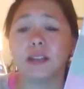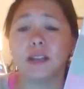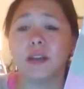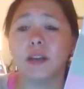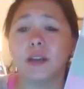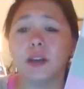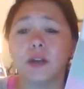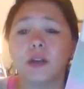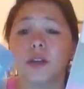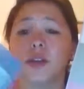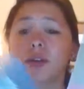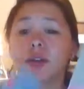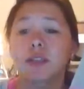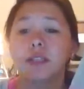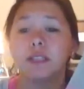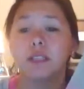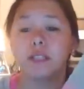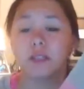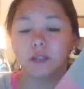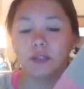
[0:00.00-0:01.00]
You know, you could
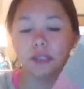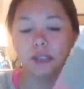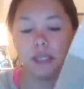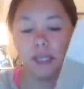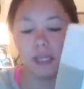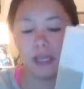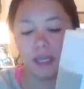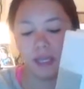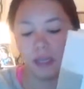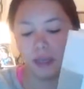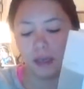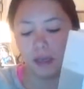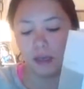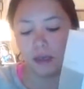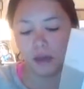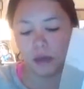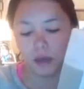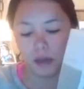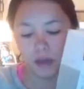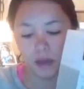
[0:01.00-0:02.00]
still see
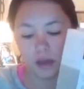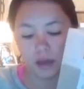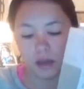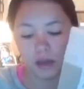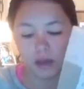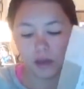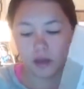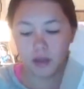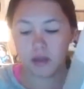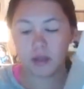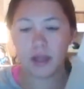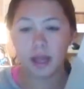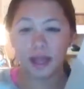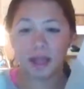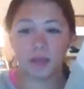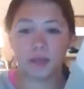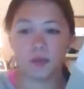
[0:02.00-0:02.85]
like